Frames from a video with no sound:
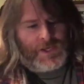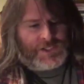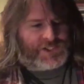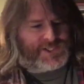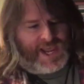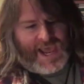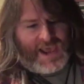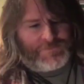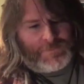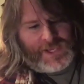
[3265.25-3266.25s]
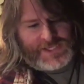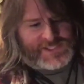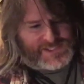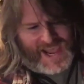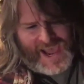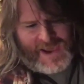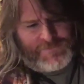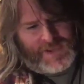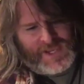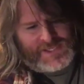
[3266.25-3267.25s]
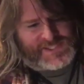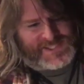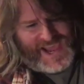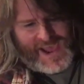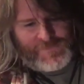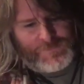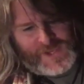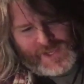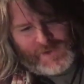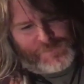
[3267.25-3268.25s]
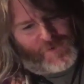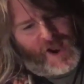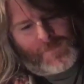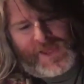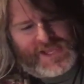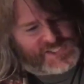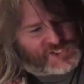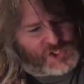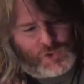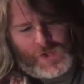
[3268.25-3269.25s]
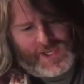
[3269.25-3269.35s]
Save me, save me, save me from this squeeze.